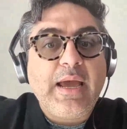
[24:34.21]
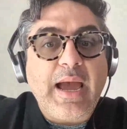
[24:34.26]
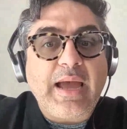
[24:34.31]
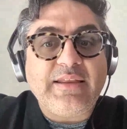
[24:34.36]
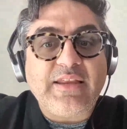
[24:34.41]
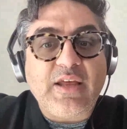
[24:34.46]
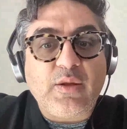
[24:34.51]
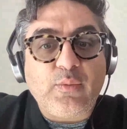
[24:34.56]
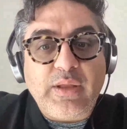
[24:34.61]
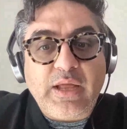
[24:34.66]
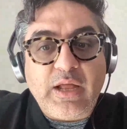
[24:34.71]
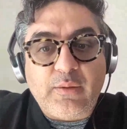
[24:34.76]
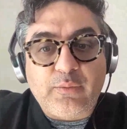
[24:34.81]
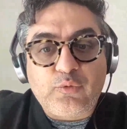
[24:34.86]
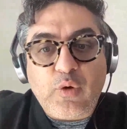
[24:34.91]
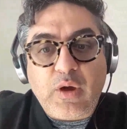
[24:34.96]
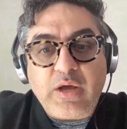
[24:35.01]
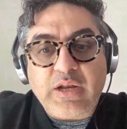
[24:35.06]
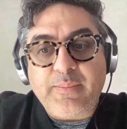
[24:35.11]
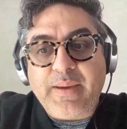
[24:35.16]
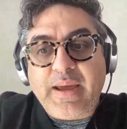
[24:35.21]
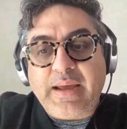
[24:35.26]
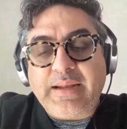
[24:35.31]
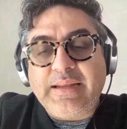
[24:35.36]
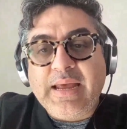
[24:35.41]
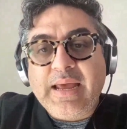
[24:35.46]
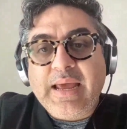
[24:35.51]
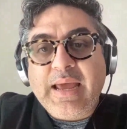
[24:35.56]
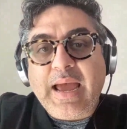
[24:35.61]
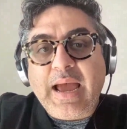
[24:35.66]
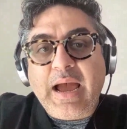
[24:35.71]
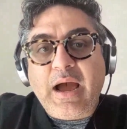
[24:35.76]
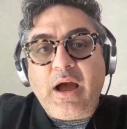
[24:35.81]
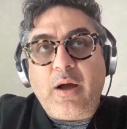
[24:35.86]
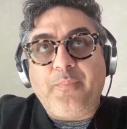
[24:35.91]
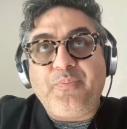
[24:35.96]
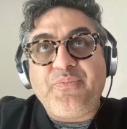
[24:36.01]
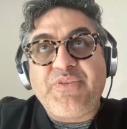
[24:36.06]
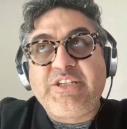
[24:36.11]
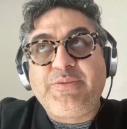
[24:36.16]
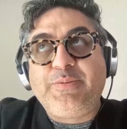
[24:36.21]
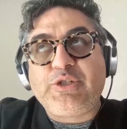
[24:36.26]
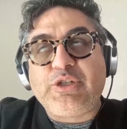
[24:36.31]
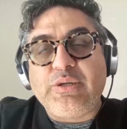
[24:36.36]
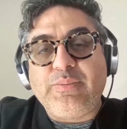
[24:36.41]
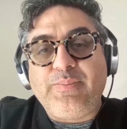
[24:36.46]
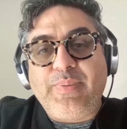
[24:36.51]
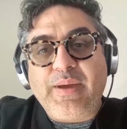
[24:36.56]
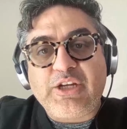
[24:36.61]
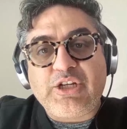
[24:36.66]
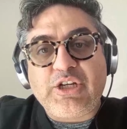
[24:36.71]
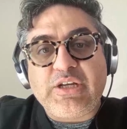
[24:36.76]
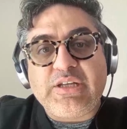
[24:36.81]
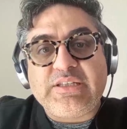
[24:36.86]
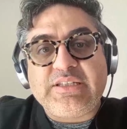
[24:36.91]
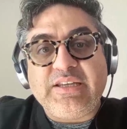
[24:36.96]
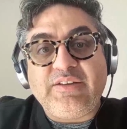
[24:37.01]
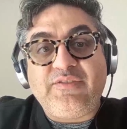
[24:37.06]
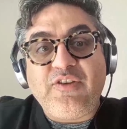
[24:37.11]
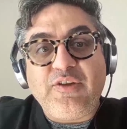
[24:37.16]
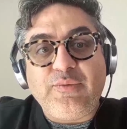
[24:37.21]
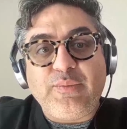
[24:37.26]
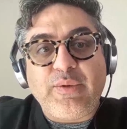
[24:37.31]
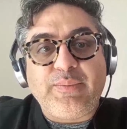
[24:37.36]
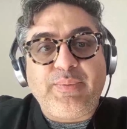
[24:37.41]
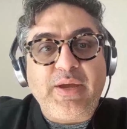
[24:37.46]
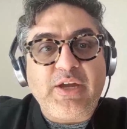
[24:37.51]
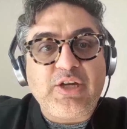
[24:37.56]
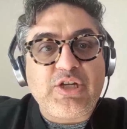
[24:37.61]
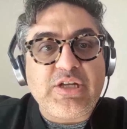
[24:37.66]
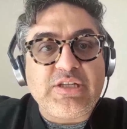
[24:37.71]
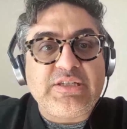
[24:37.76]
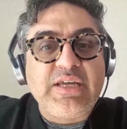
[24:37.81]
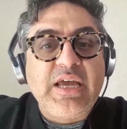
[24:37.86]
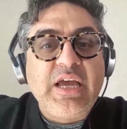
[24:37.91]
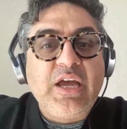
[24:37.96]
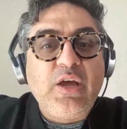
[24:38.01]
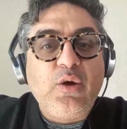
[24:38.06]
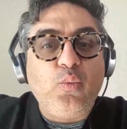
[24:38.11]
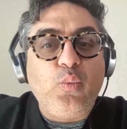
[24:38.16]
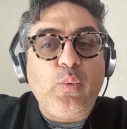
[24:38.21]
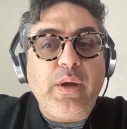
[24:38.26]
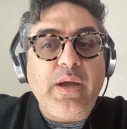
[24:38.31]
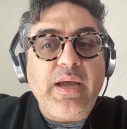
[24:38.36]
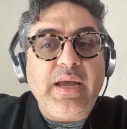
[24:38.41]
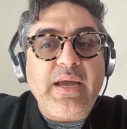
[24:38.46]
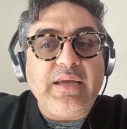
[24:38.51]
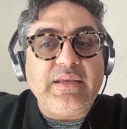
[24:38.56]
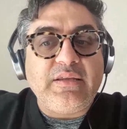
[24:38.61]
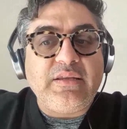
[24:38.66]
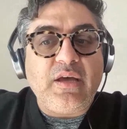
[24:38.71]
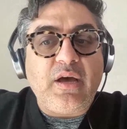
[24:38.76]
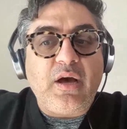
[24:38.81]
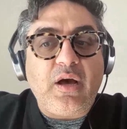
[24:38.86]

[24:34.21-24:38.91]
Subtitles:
and that will help quite a bit, especially in patients, female patients with